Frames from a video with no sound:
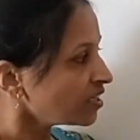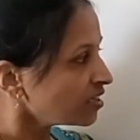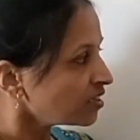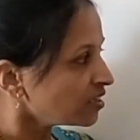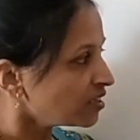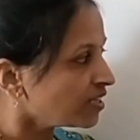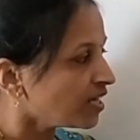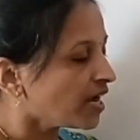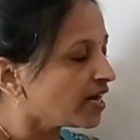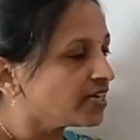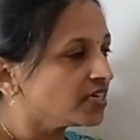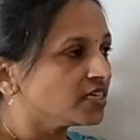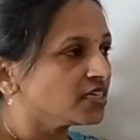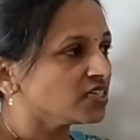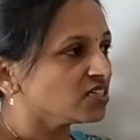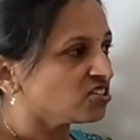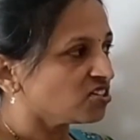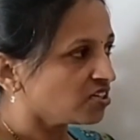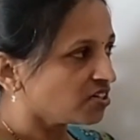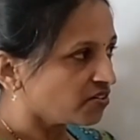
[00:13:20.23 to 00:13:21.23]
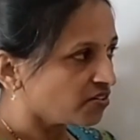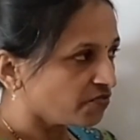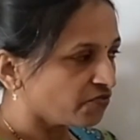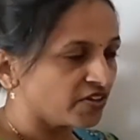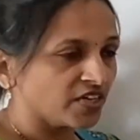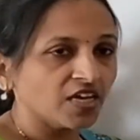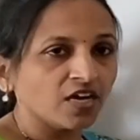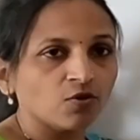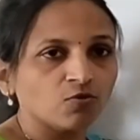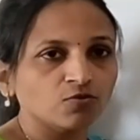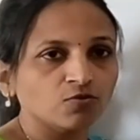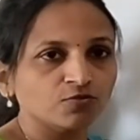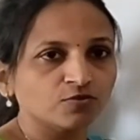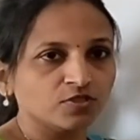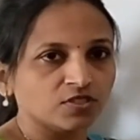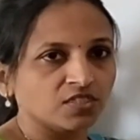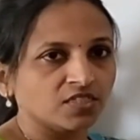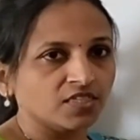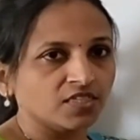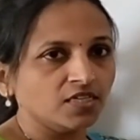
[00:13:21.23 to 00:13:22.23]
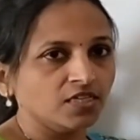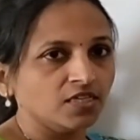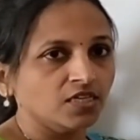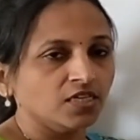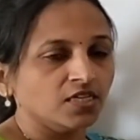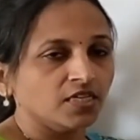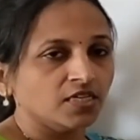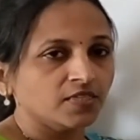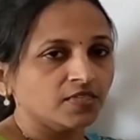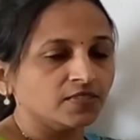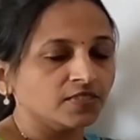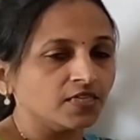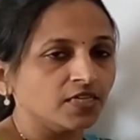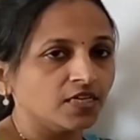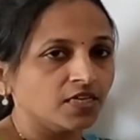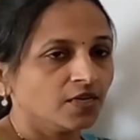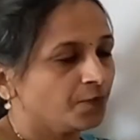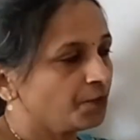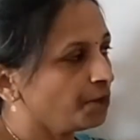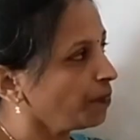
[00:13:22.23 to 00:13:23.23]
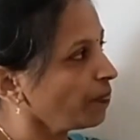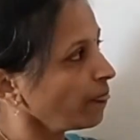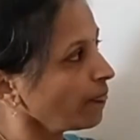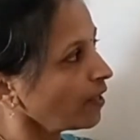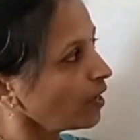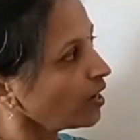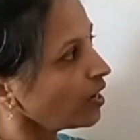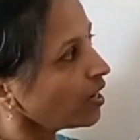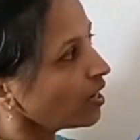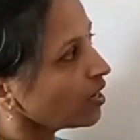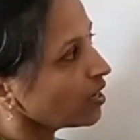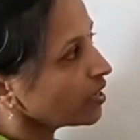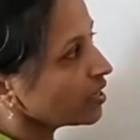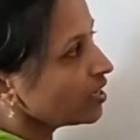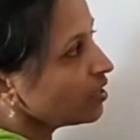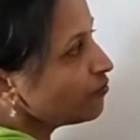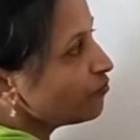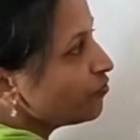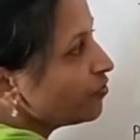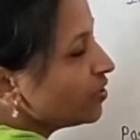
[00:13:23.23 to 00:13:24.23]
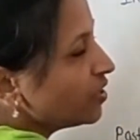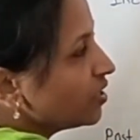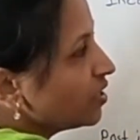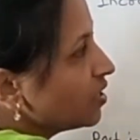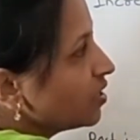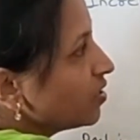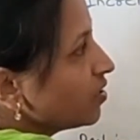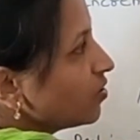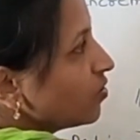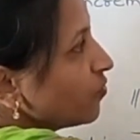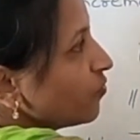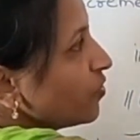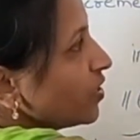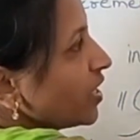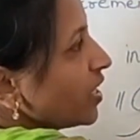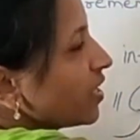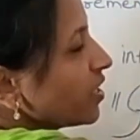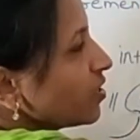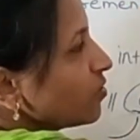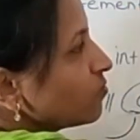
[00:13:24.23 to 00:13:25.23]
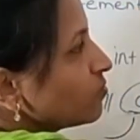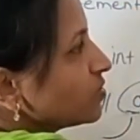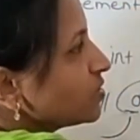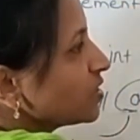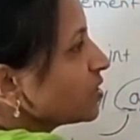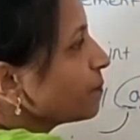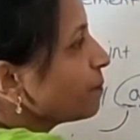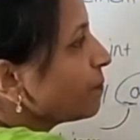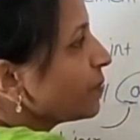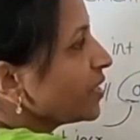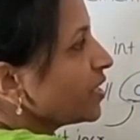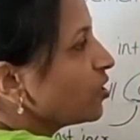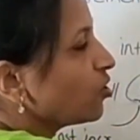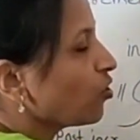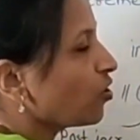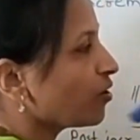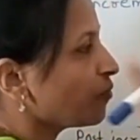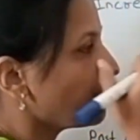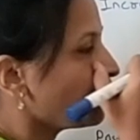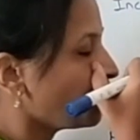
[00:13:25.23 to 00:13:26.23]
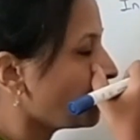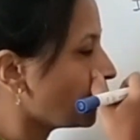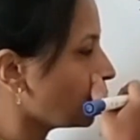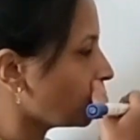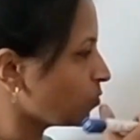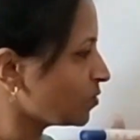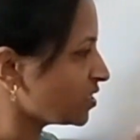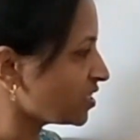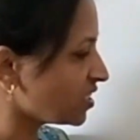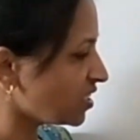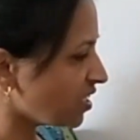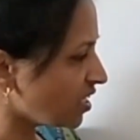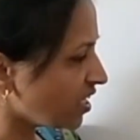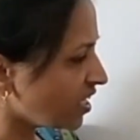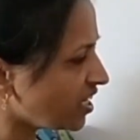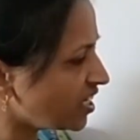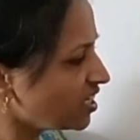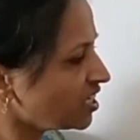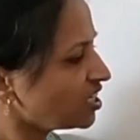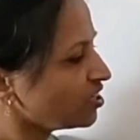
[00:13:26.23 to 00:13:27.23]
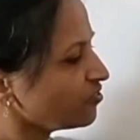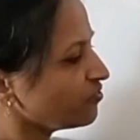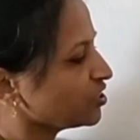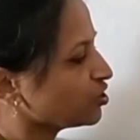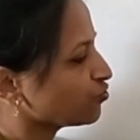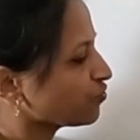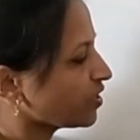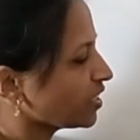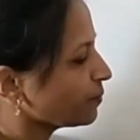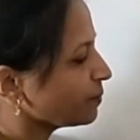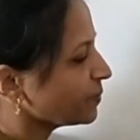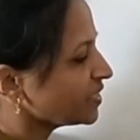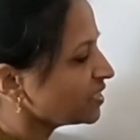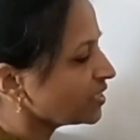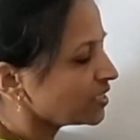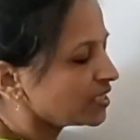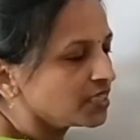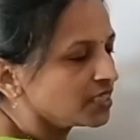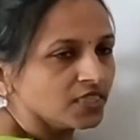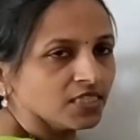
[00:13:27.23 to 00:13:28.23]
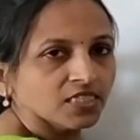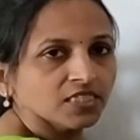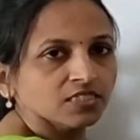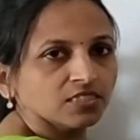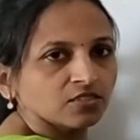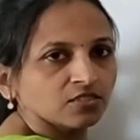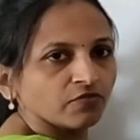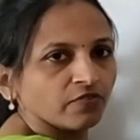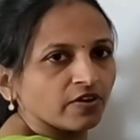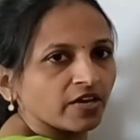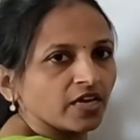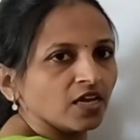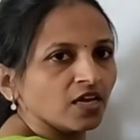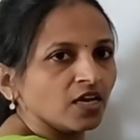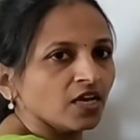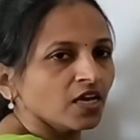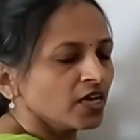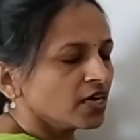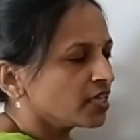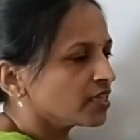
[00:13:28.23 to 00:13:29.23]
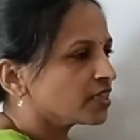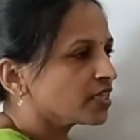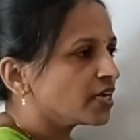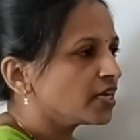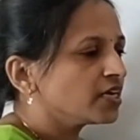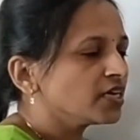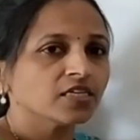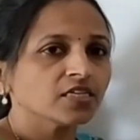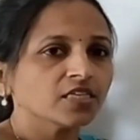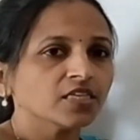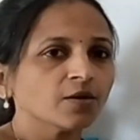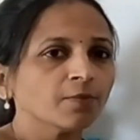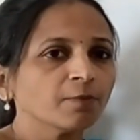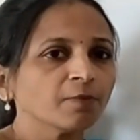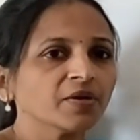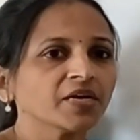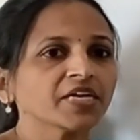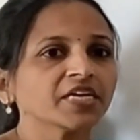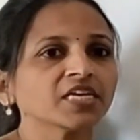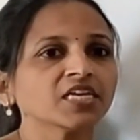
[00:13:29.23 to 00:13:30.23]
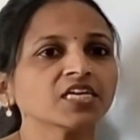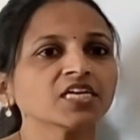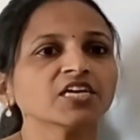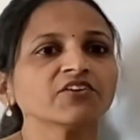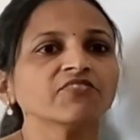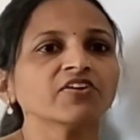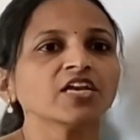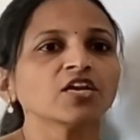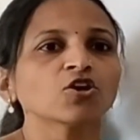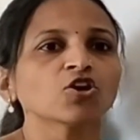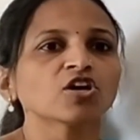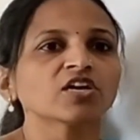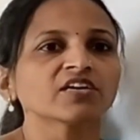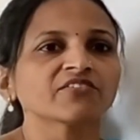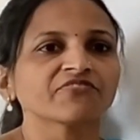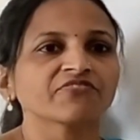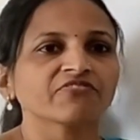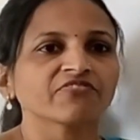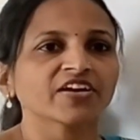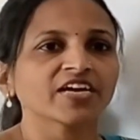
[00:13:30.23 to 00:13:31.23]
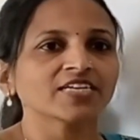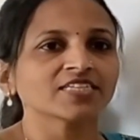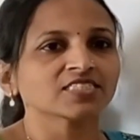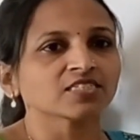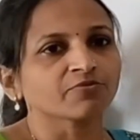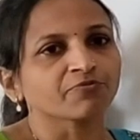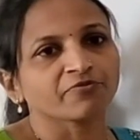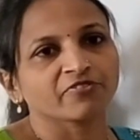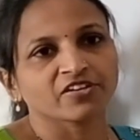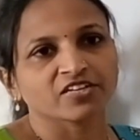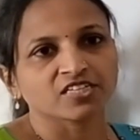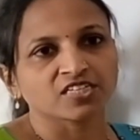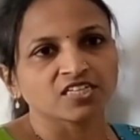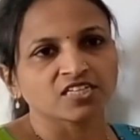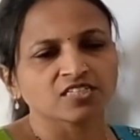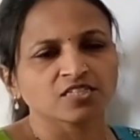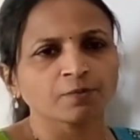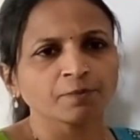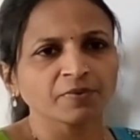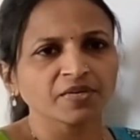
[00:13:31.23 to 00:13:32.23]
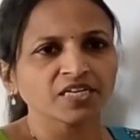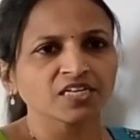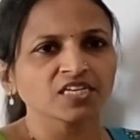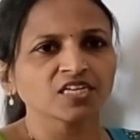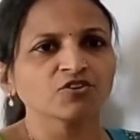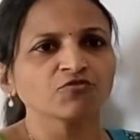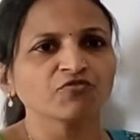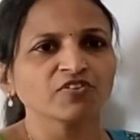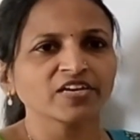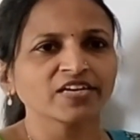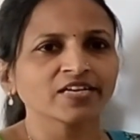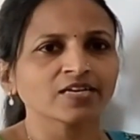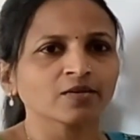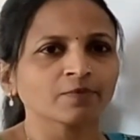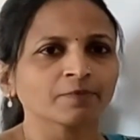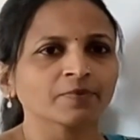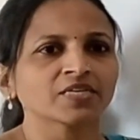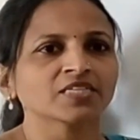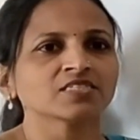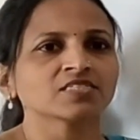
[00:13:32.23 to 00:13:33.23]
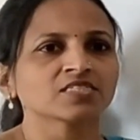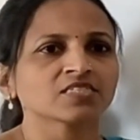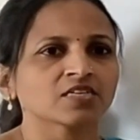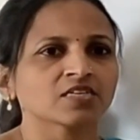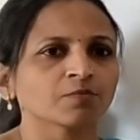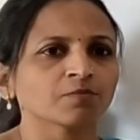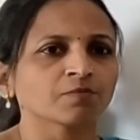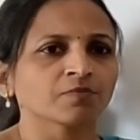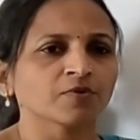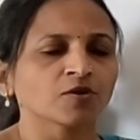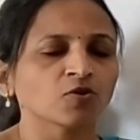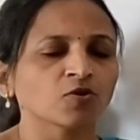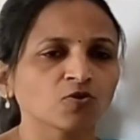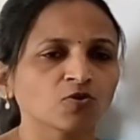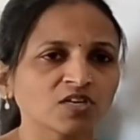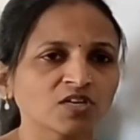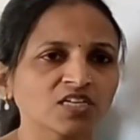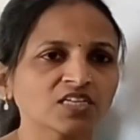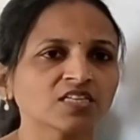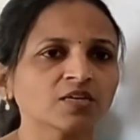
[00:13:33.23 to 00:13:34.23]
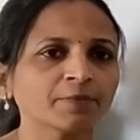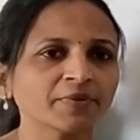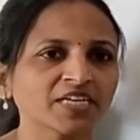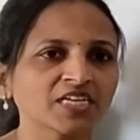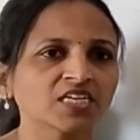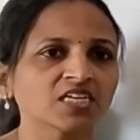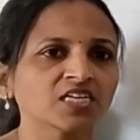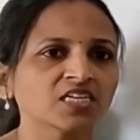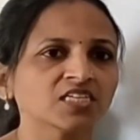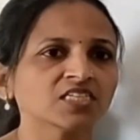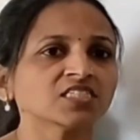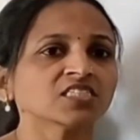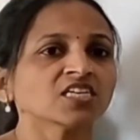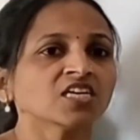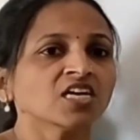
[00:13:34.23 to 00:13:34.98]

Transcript: that we have to see. See, if we are using pre or post individually, in this way, then the meaning will not get affected. The meaning will remain same. Only the meaning is